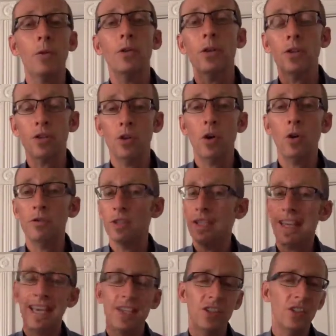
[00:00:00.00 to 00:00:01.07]
this solves the
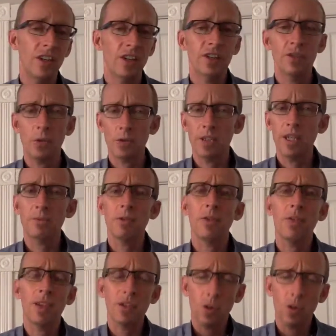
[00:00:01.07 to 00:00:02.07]
case studies, those types of things.